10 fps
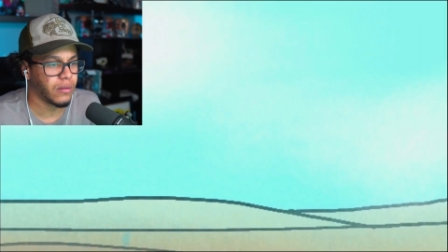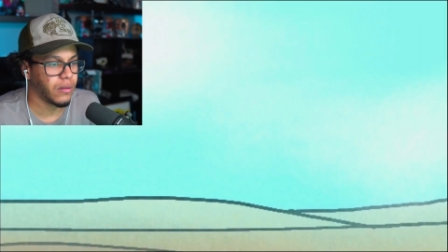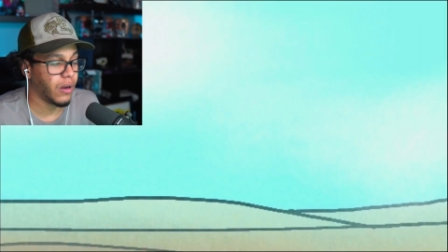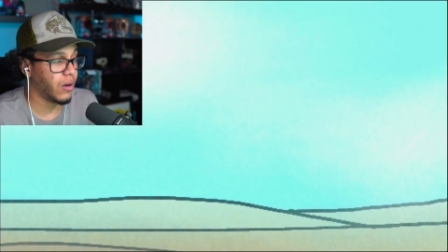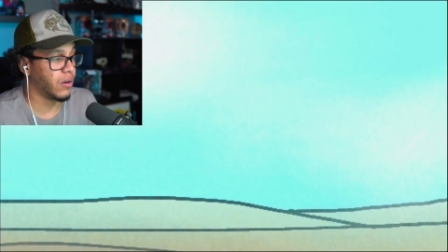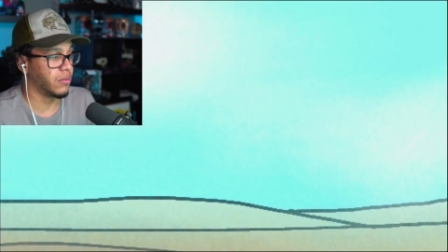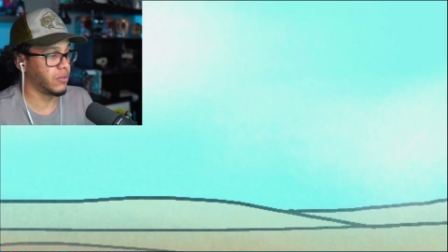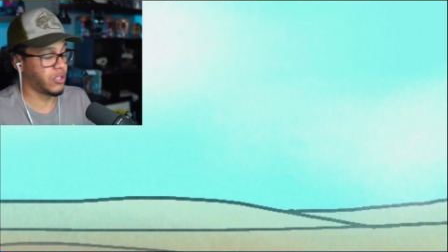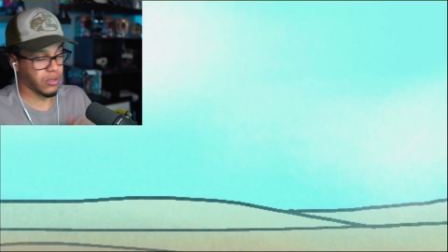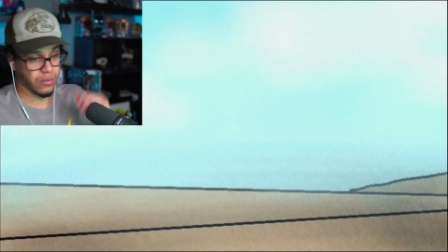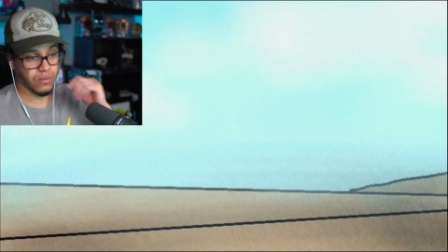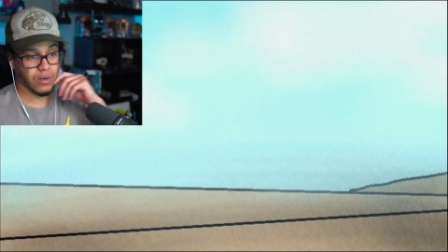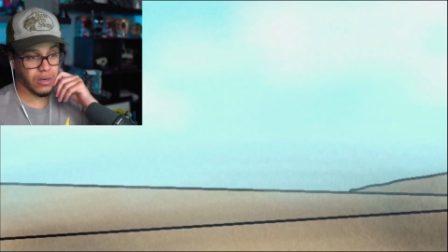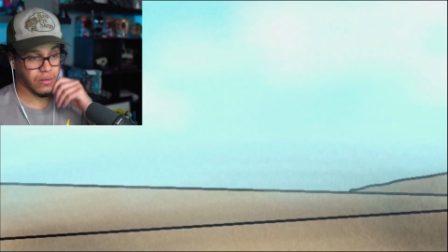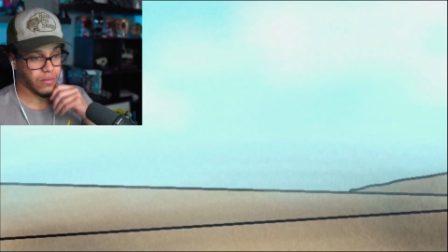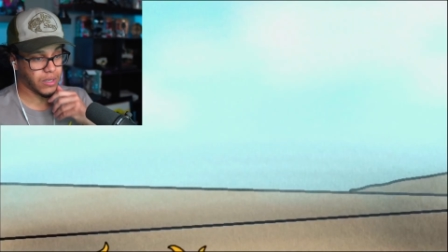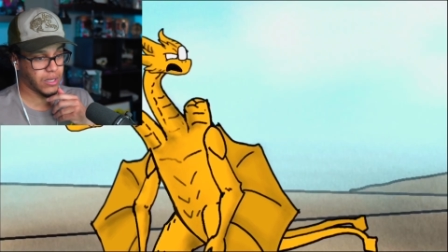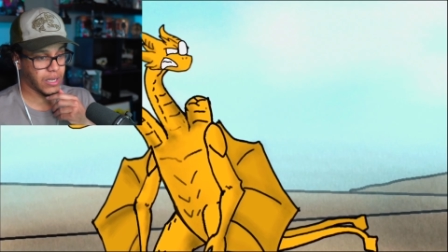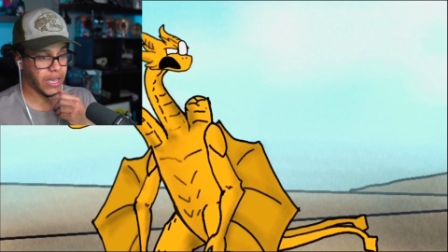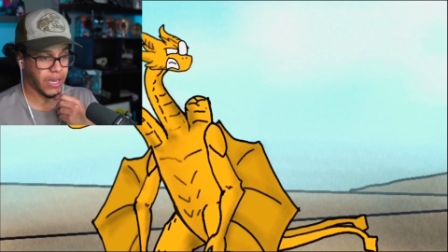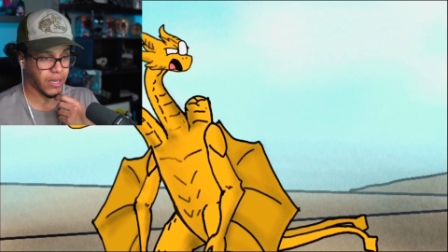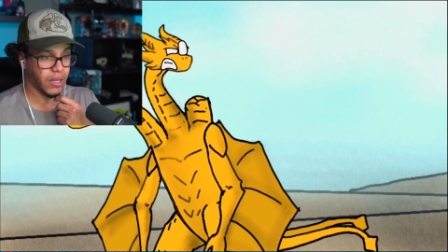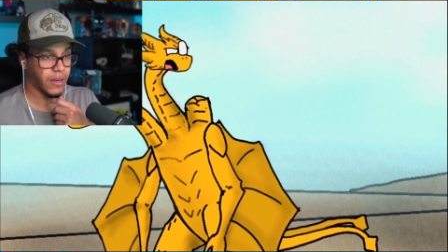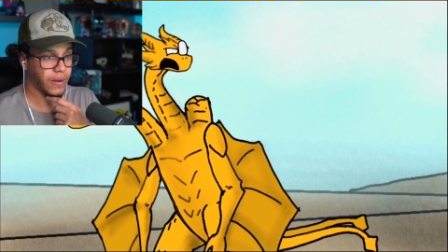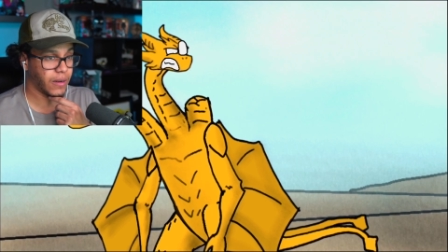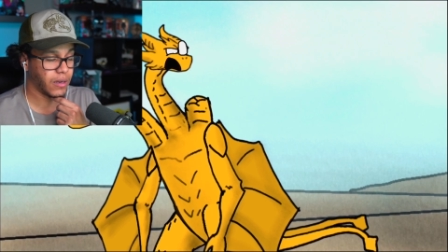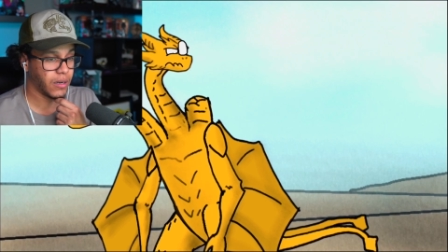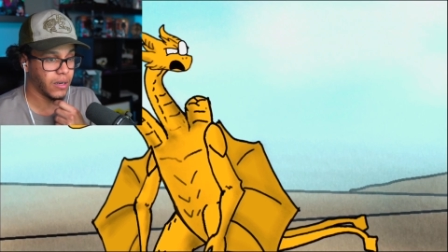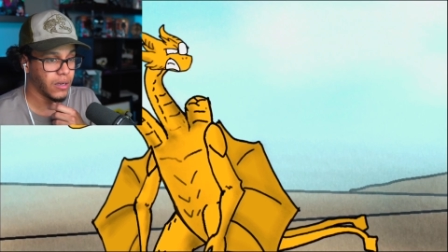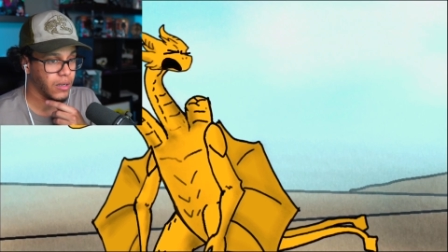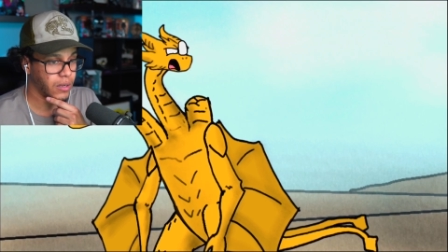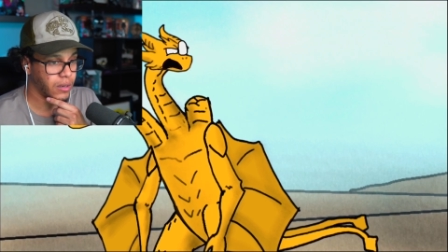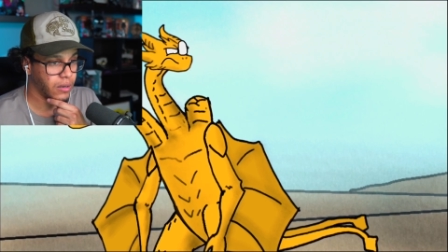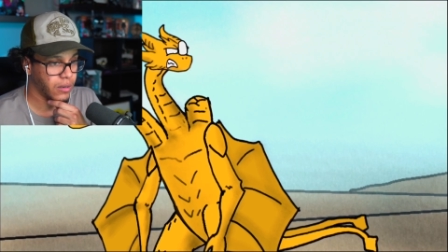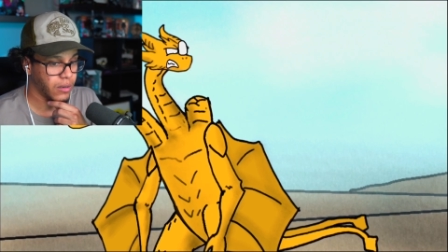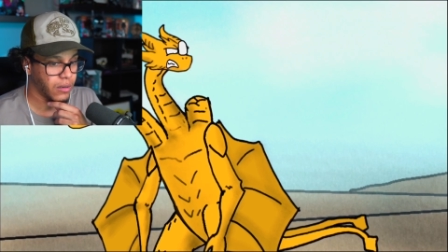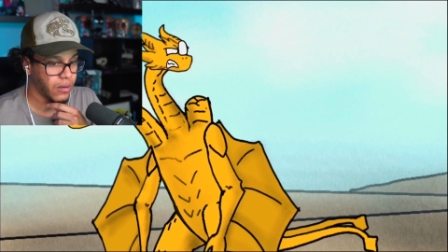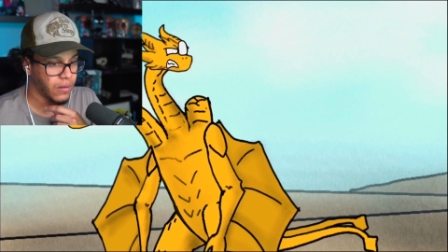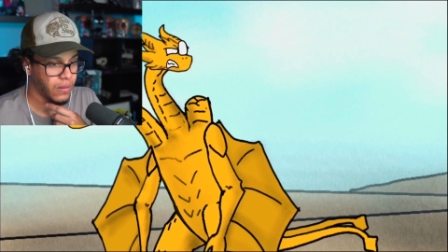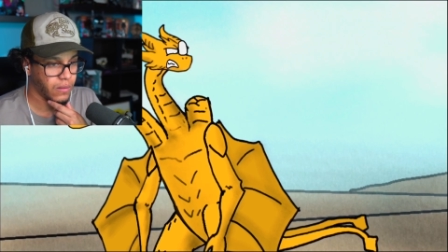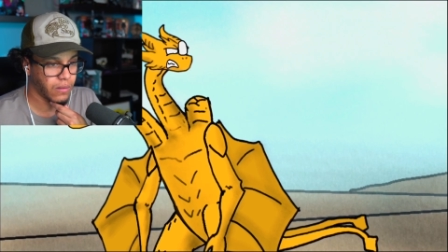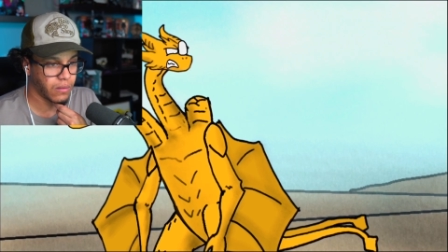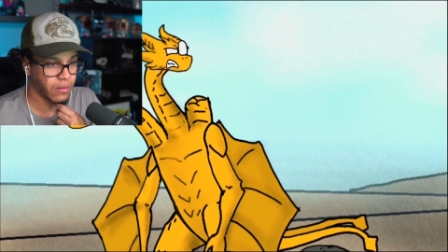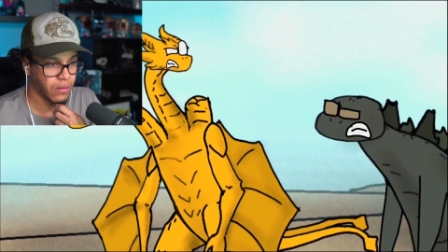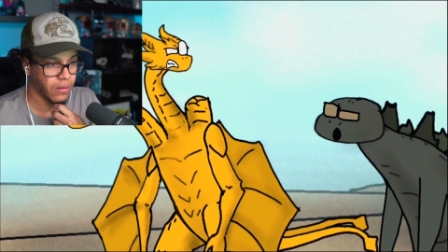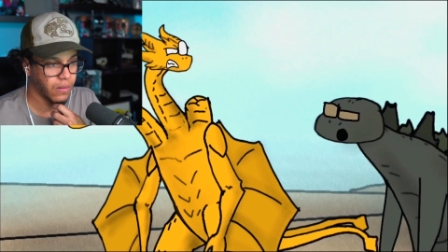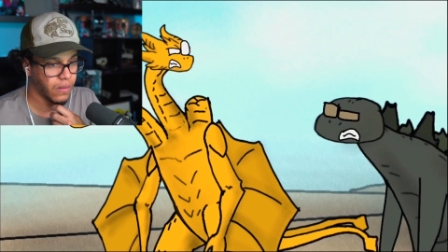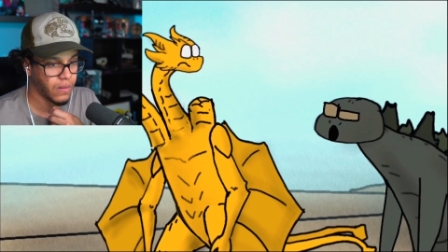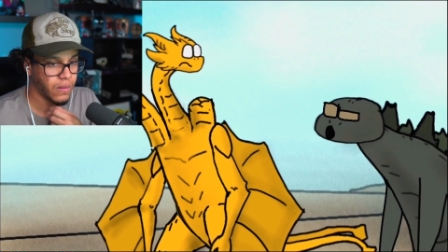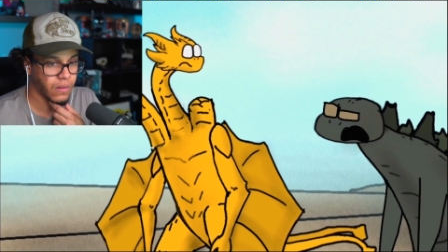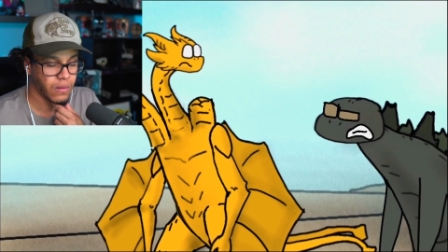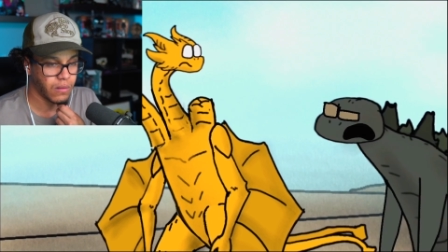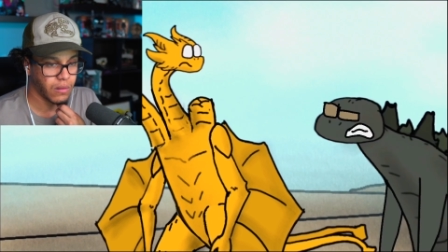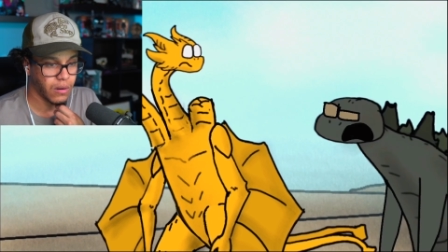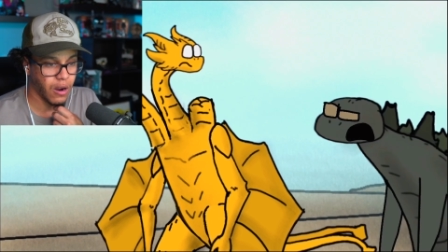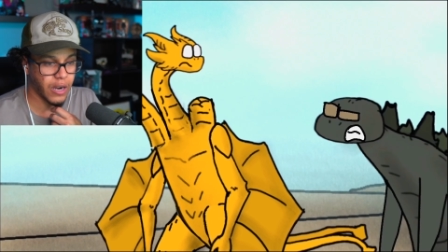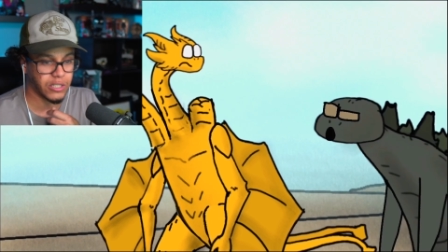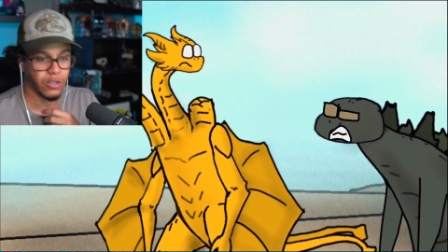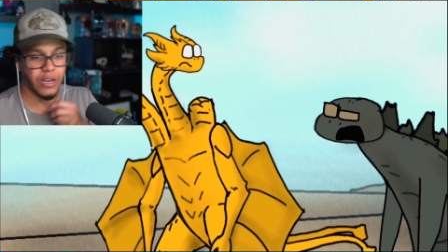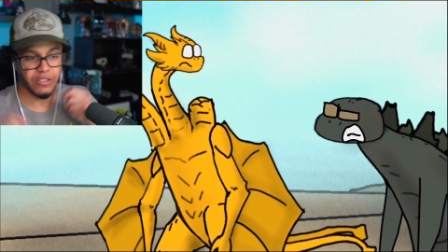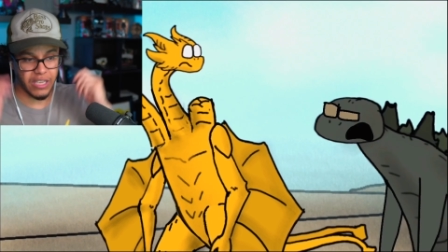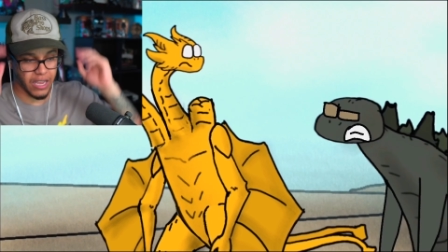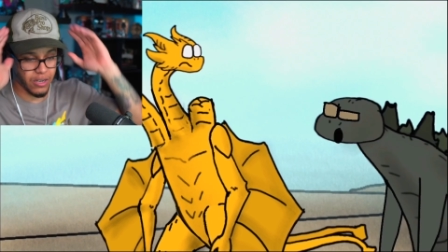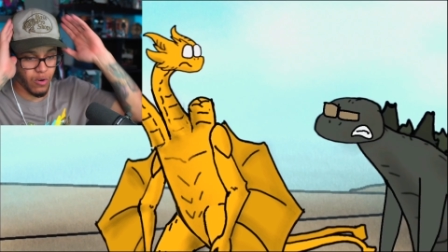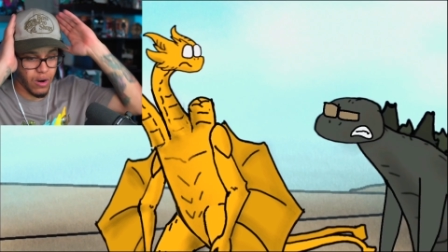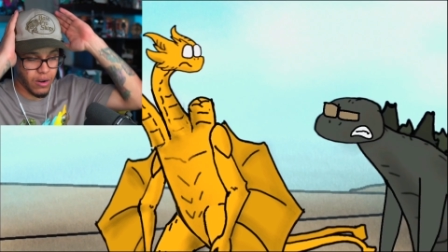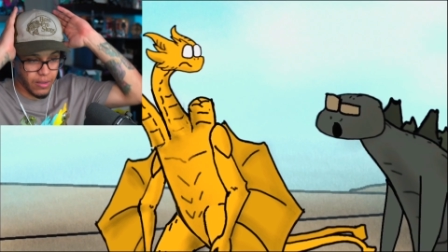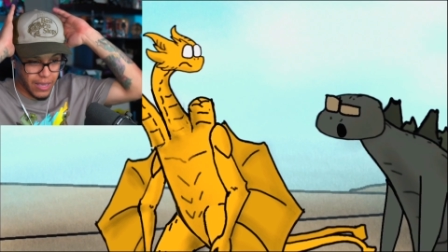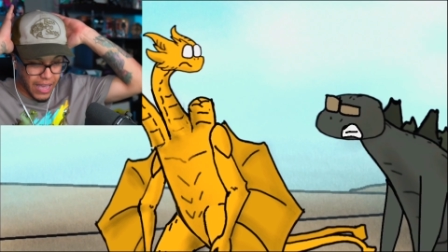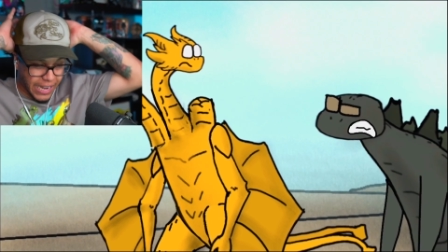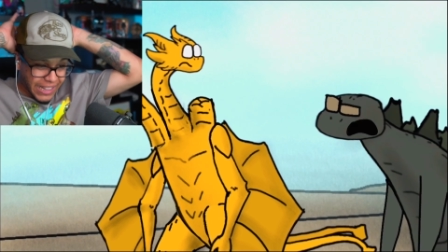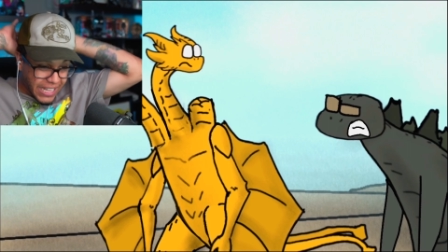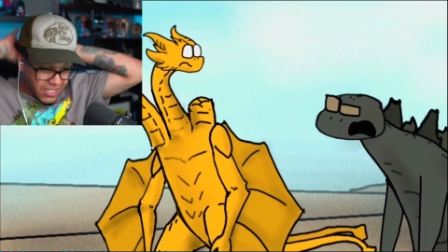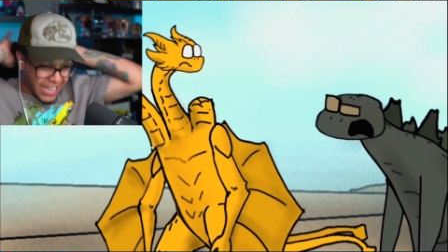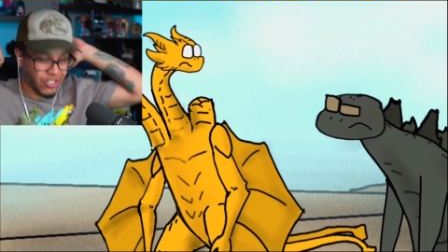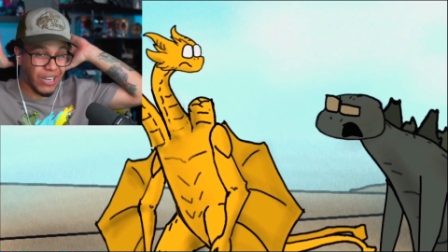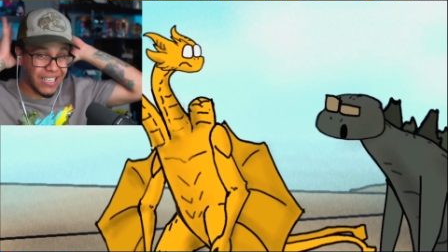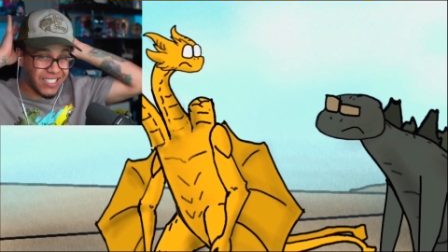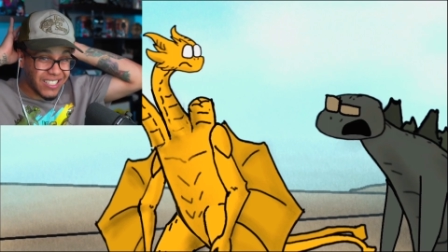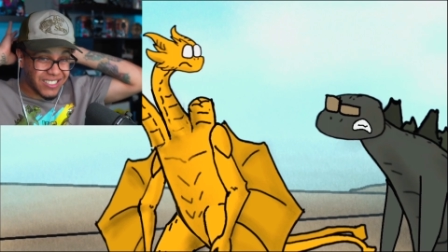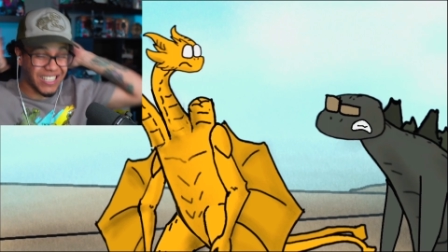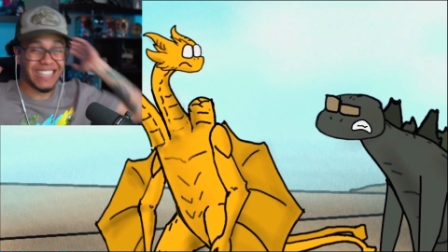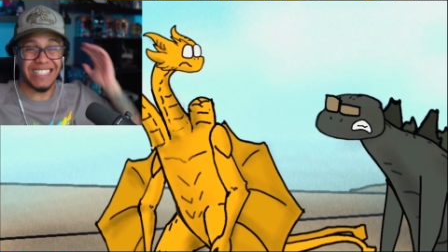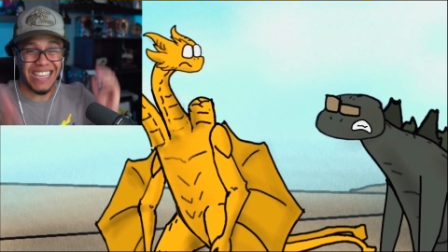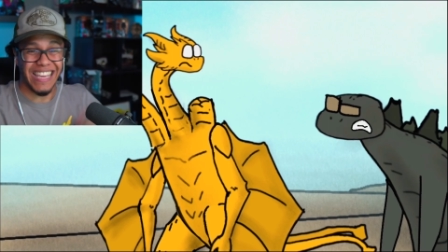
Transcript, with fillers: Oh, shoot. Where, what the heck? Is it like this every time you guys teleport? No, usually. All right, so there's King Ghidorah, concrete. and in this, as you guys can, can see, he